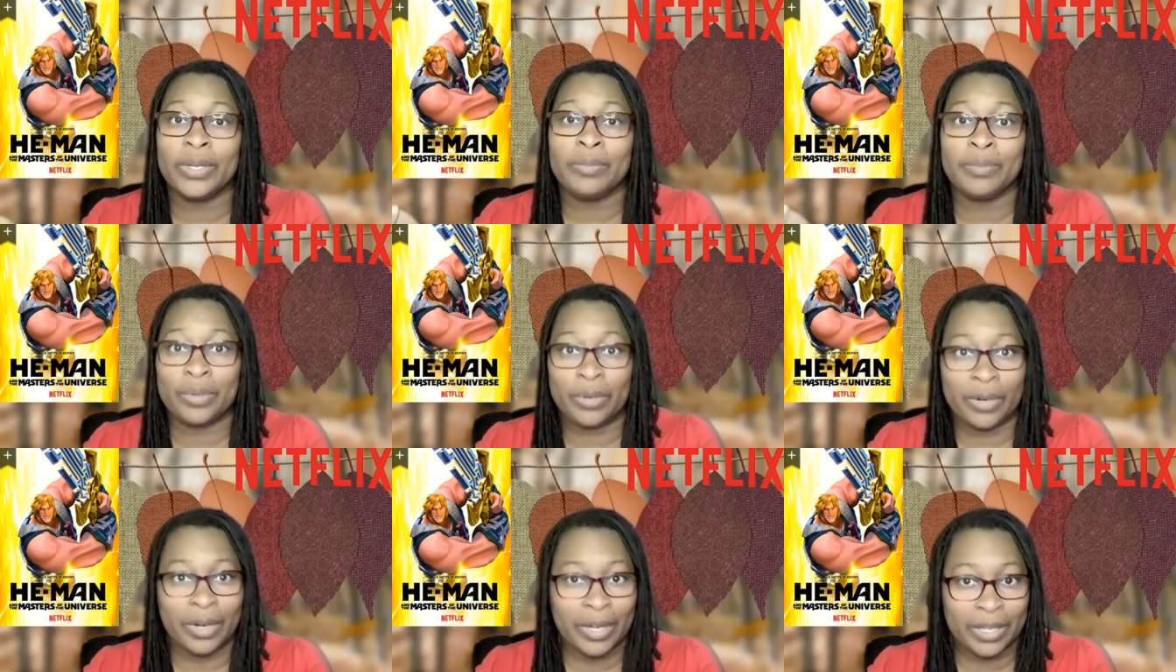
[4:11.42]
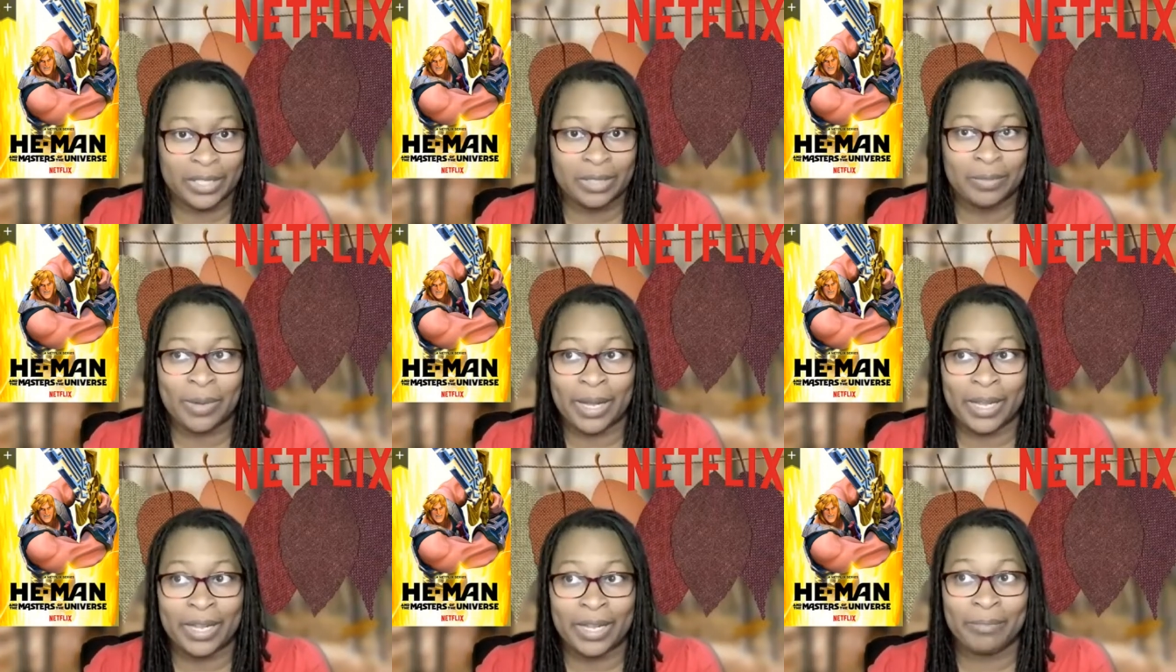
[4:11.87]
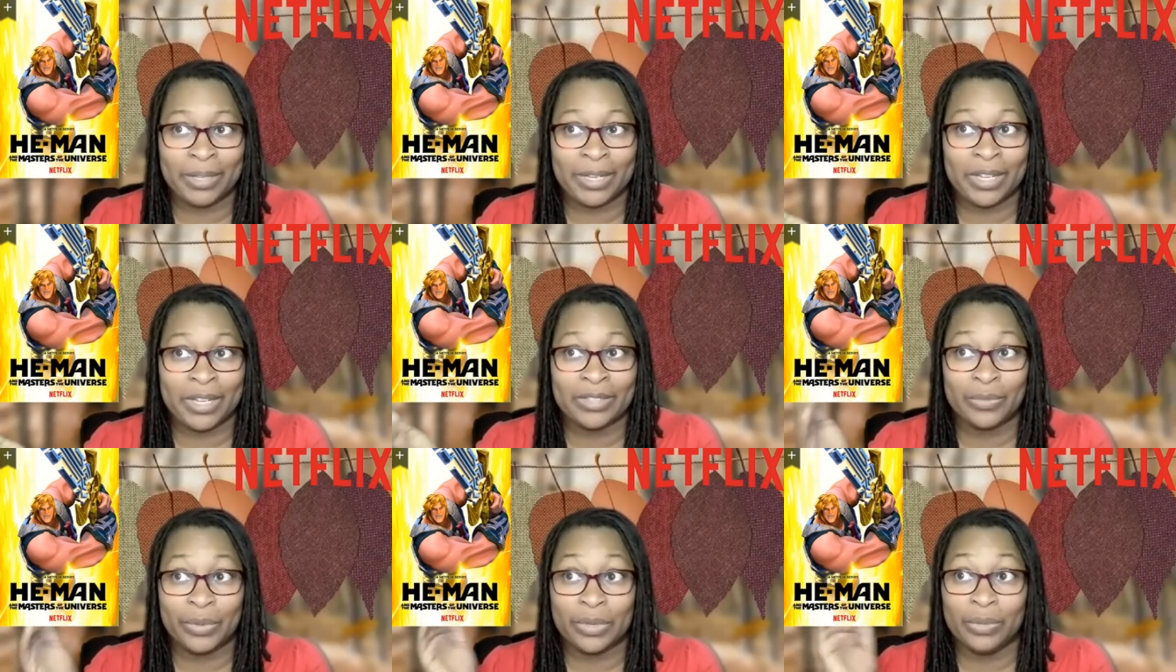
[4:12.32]
impressed by it
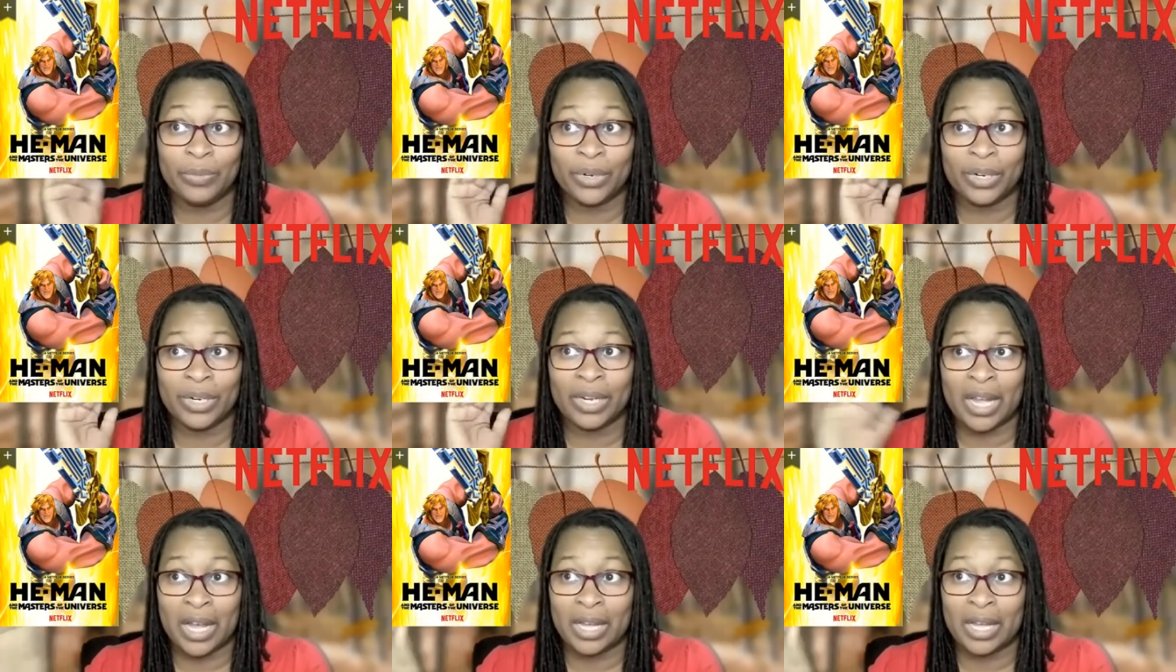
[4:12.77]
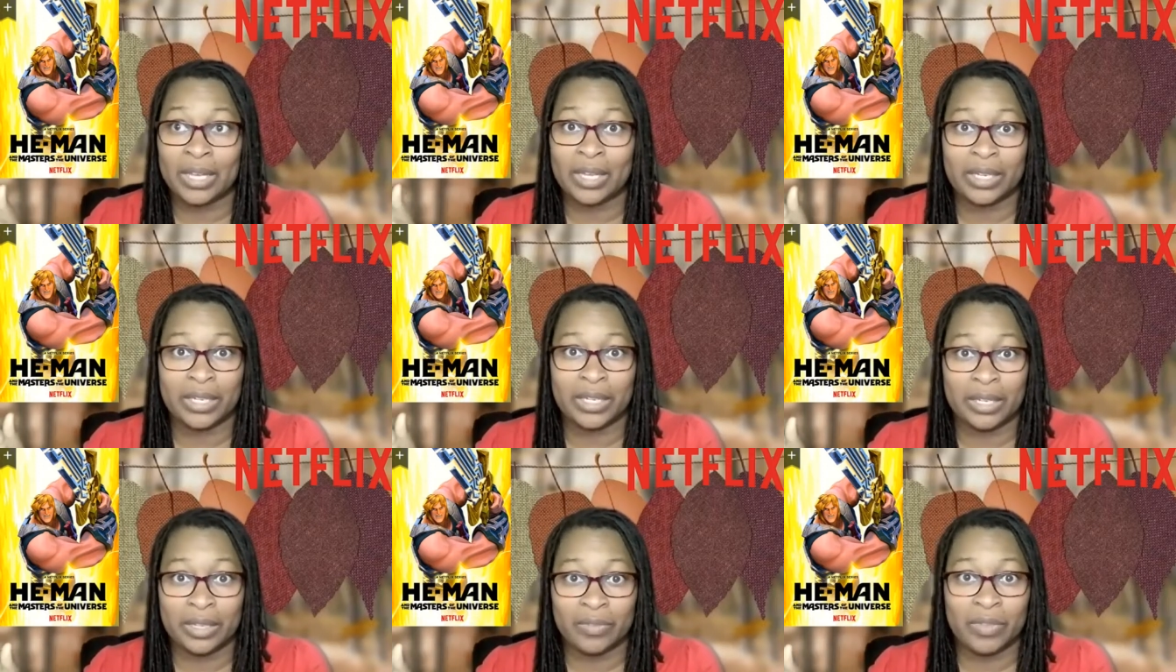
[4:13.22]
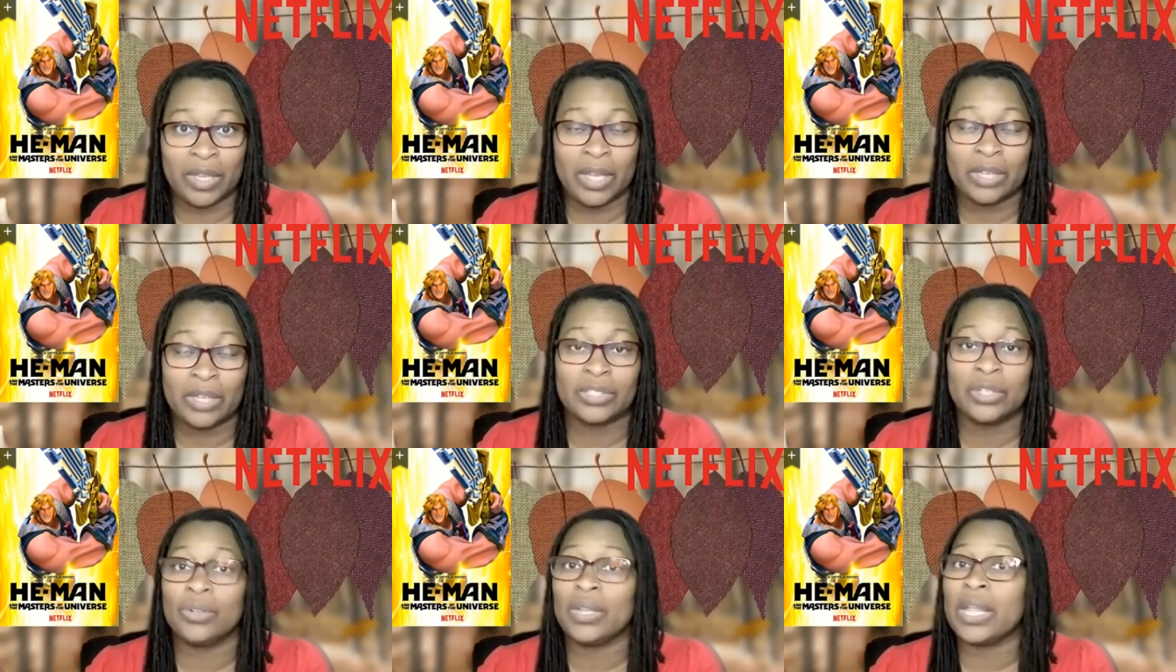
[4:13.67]
because we were not going to give that
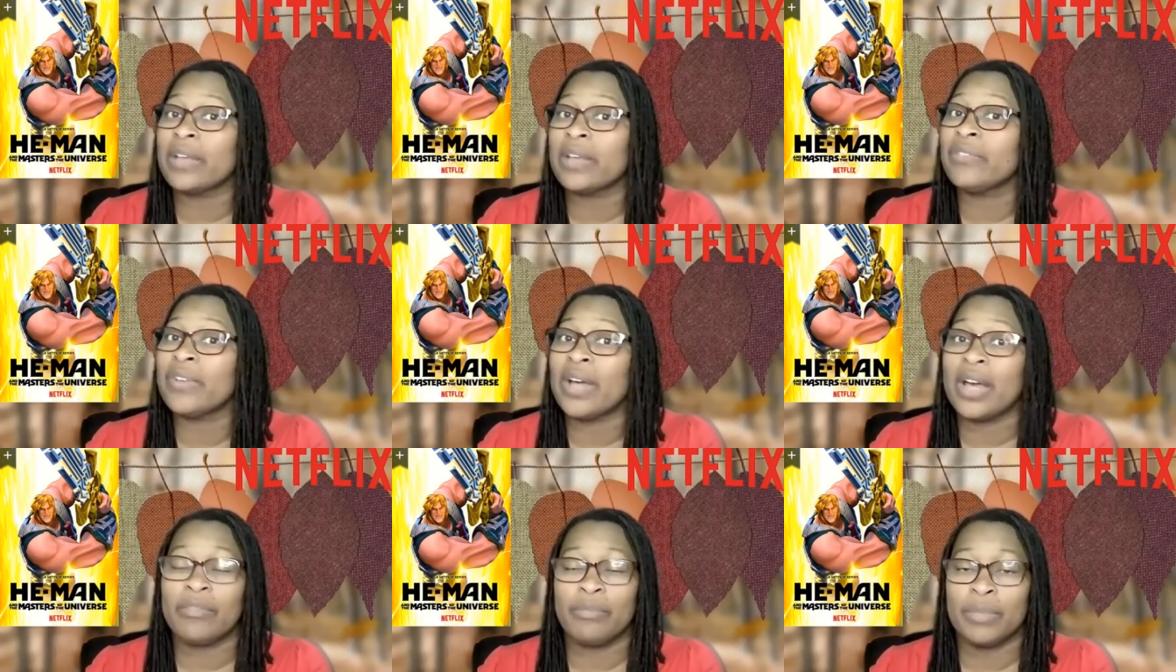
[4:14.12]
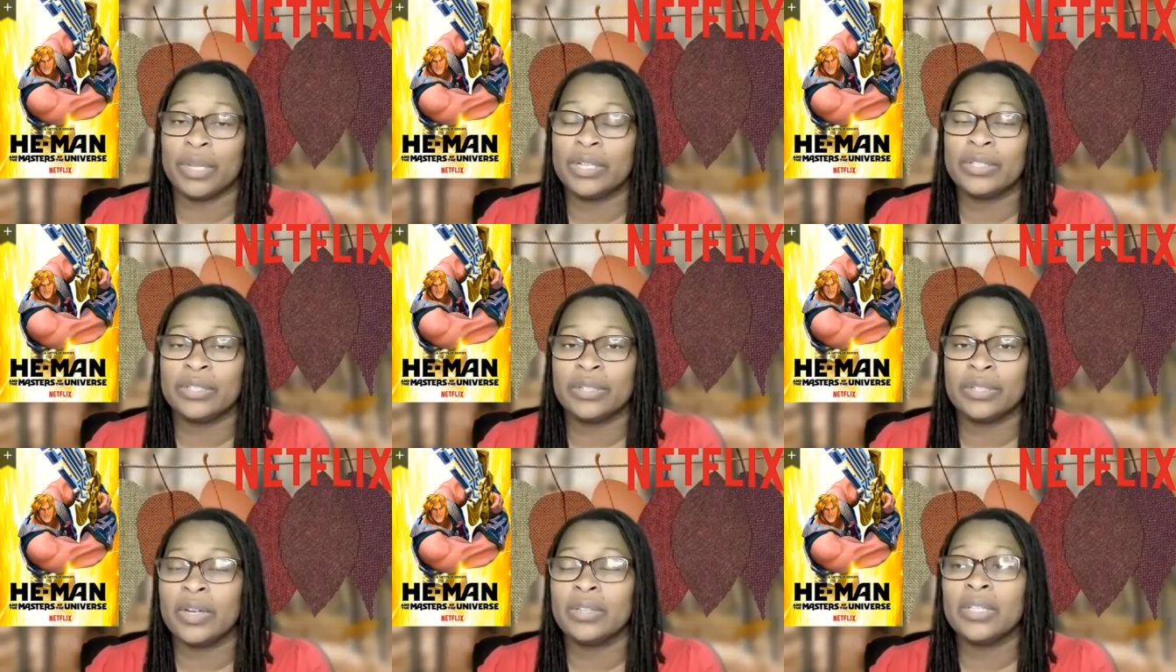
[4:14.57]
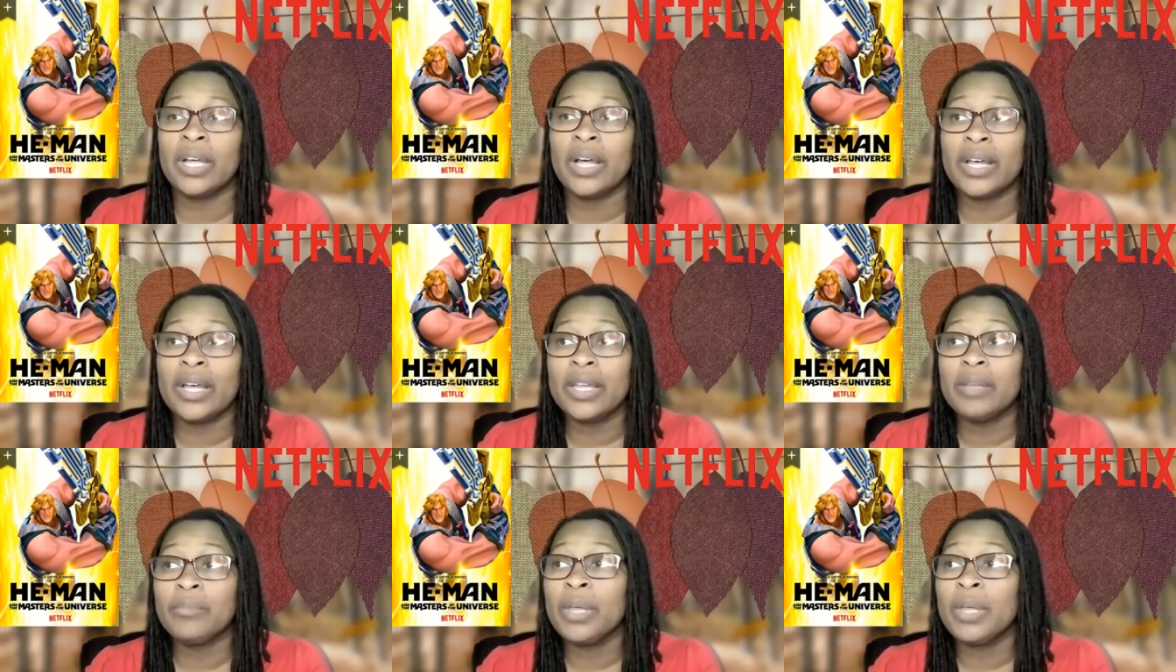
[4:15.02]
show like five minutes of our
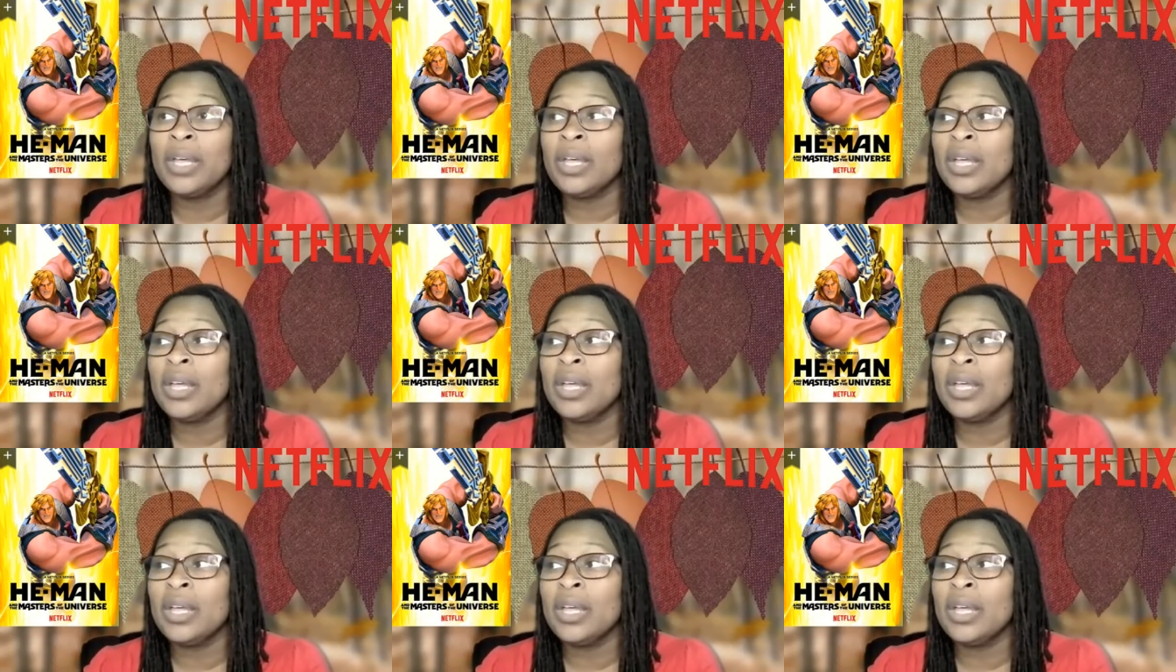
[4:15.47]
time.